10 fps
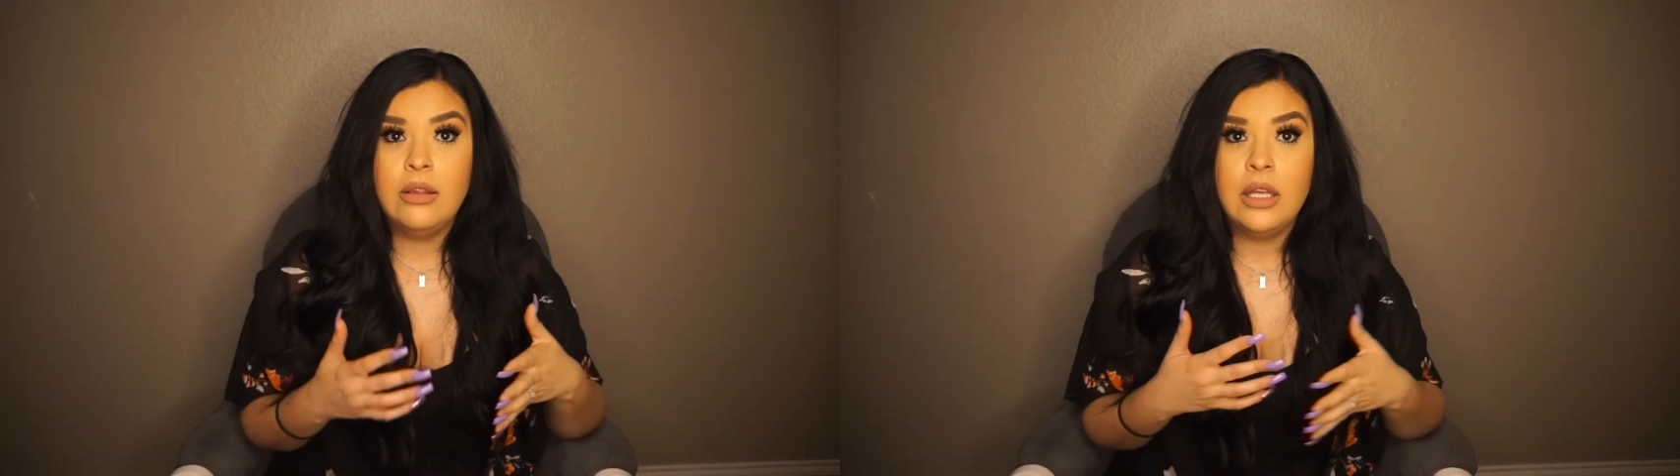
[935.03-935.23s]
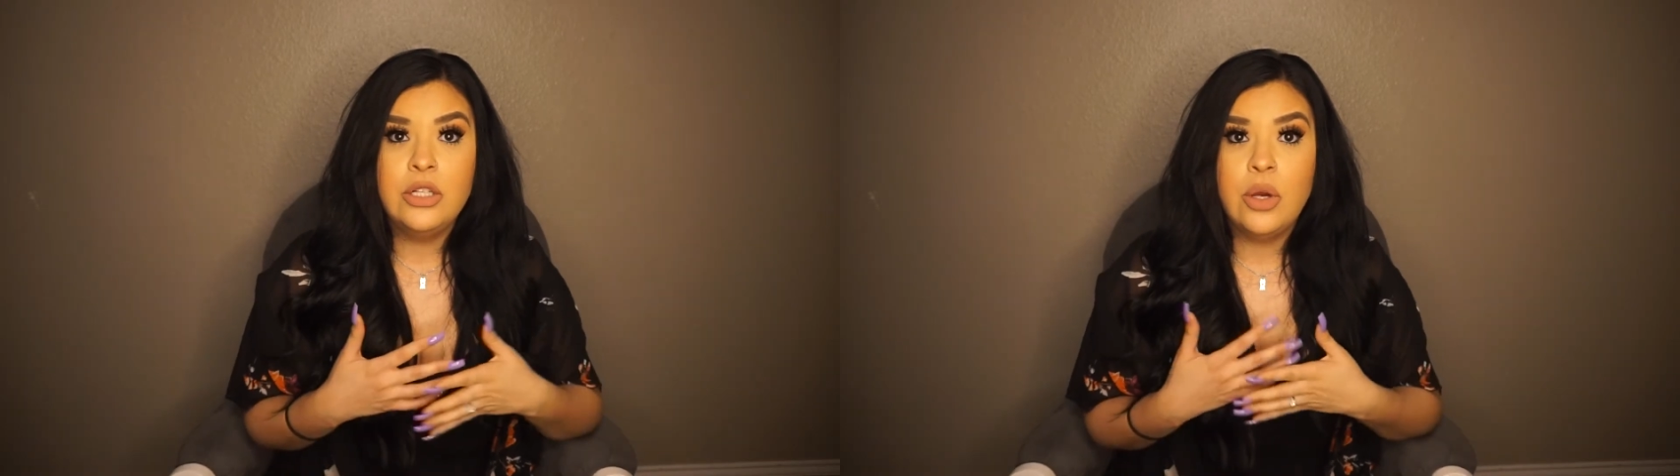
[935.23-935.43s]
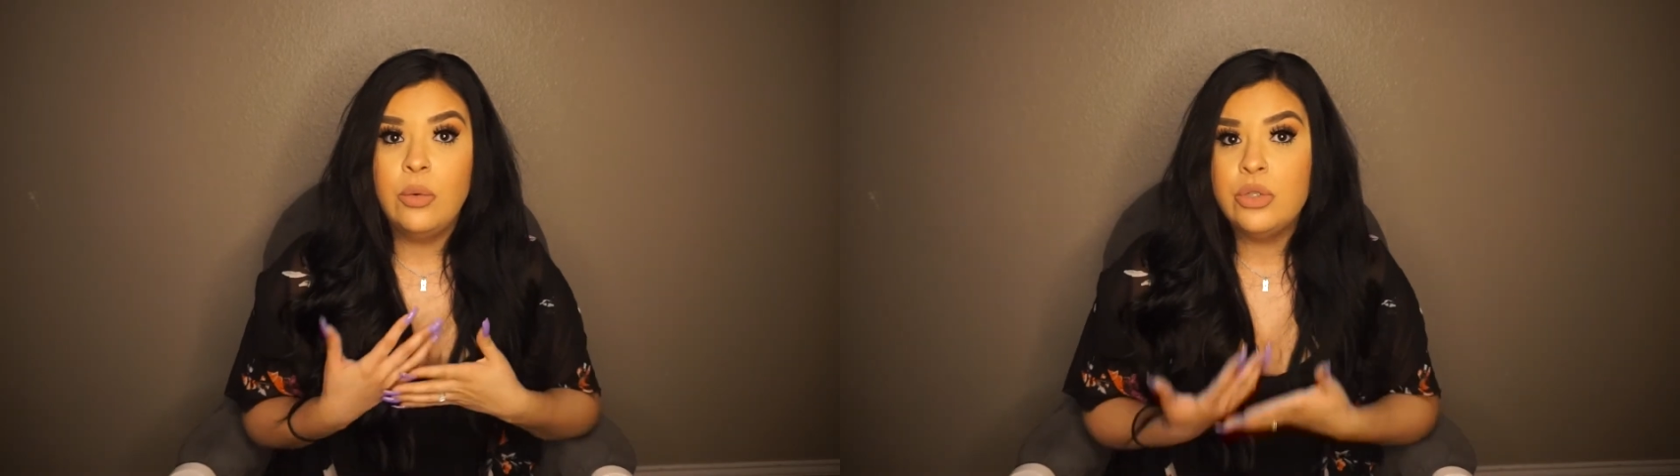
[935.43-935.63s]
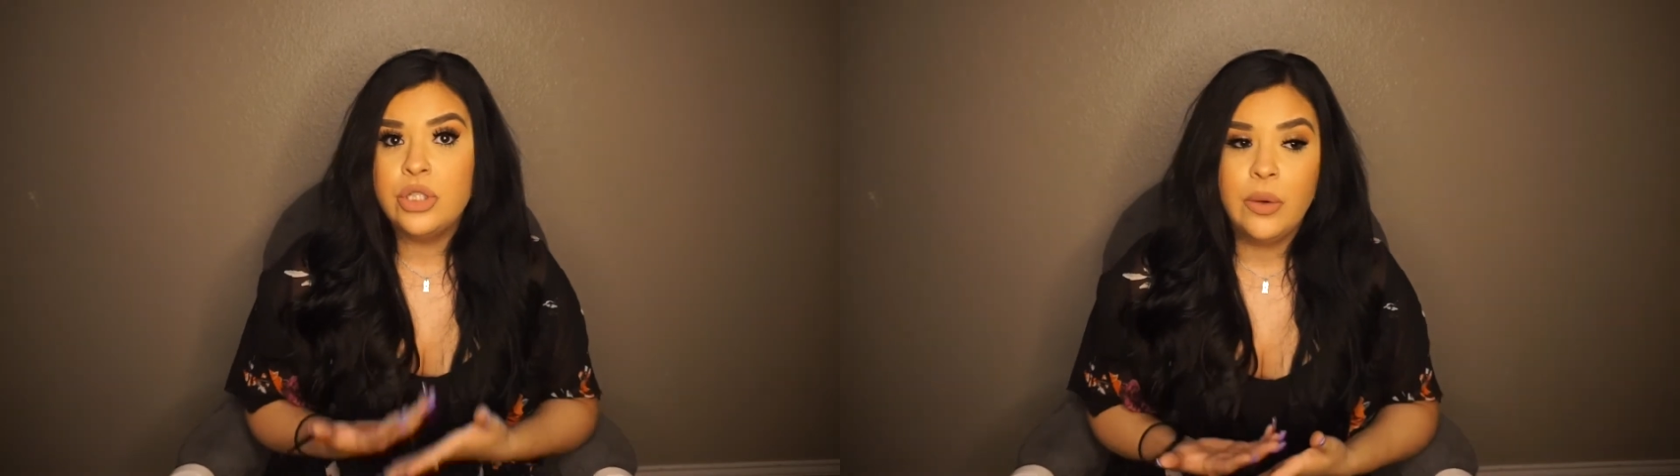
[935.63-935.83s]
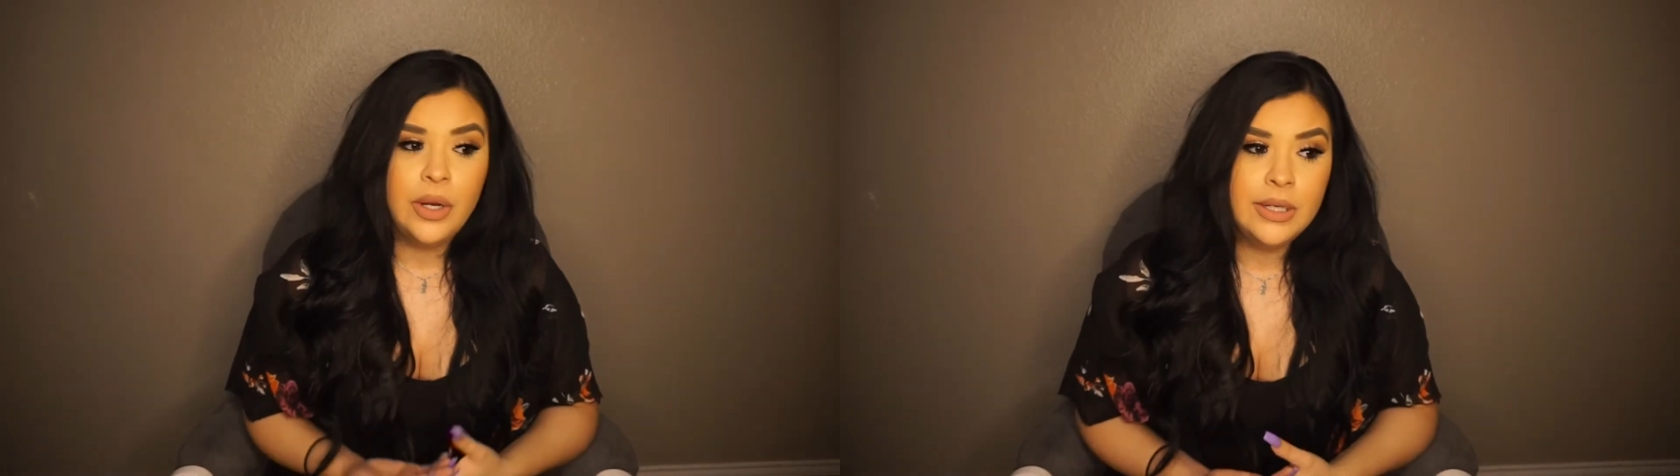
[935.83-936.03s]
They don't
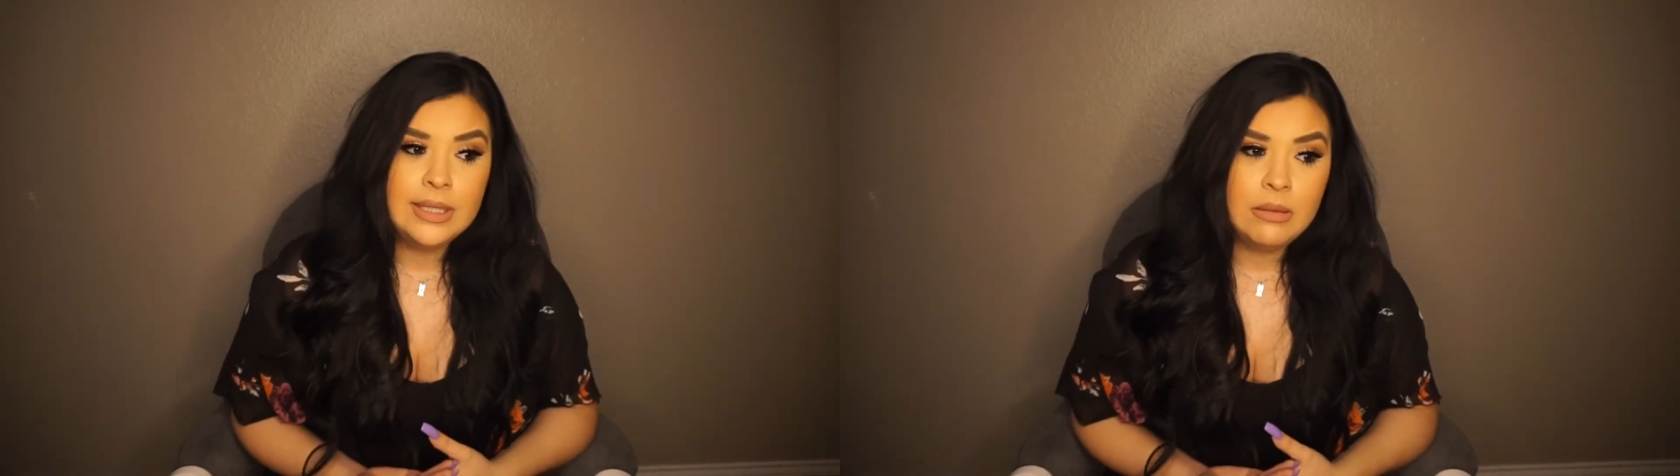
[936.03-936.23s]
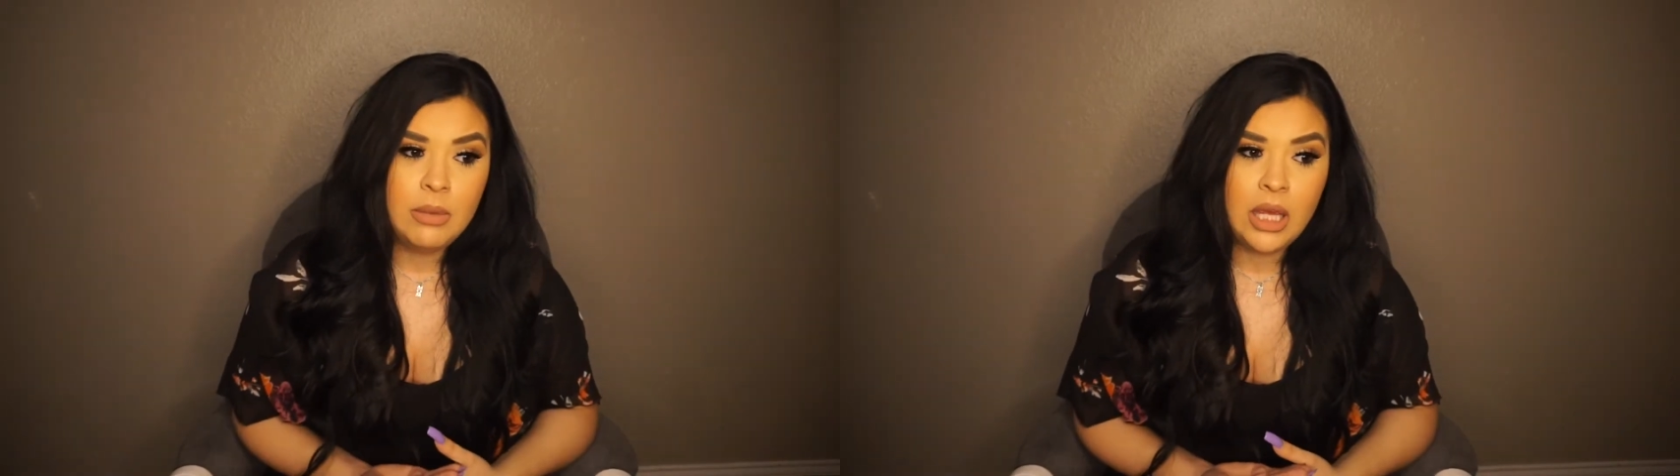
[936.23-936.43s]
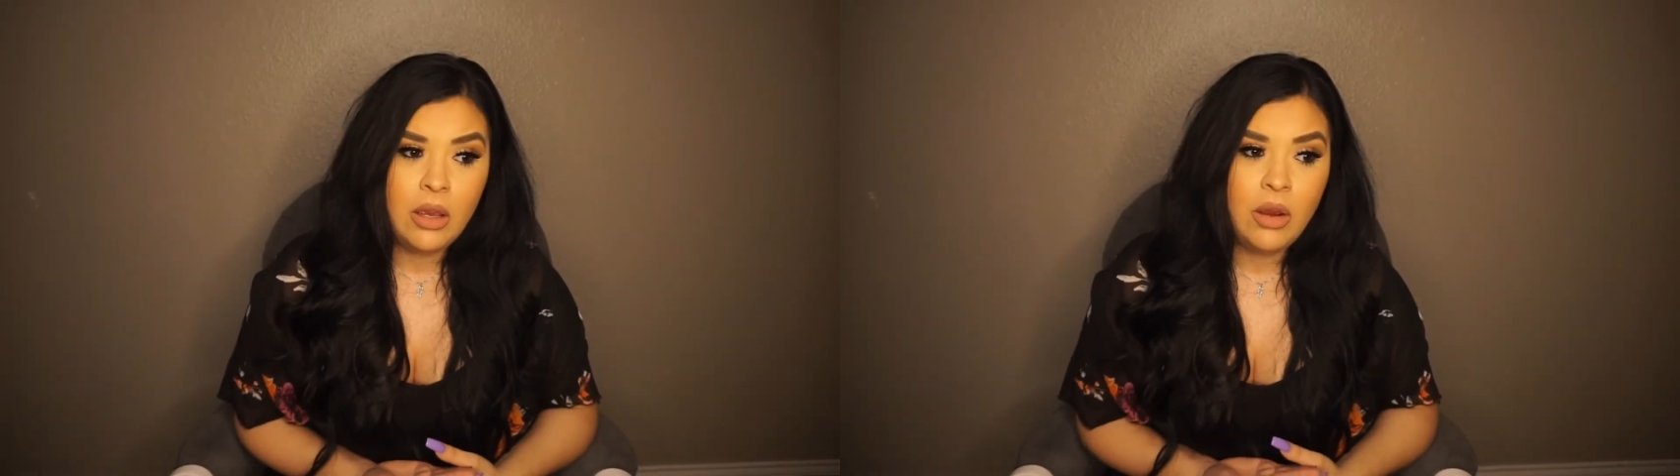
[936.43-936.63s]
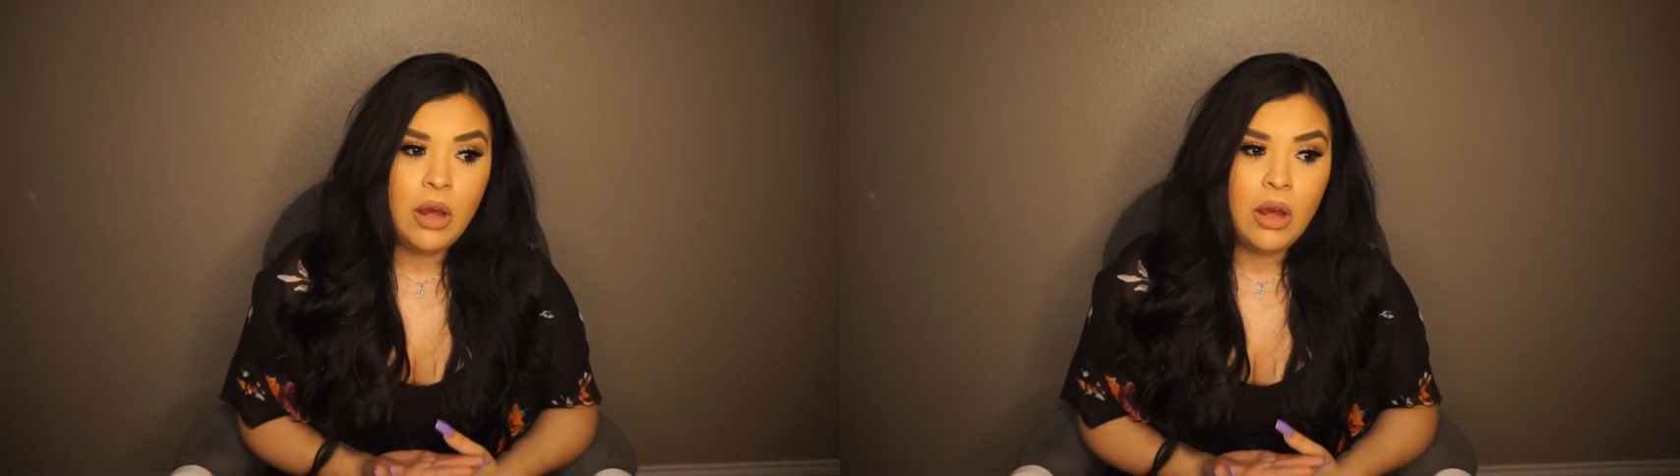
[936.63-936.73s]
show her to me.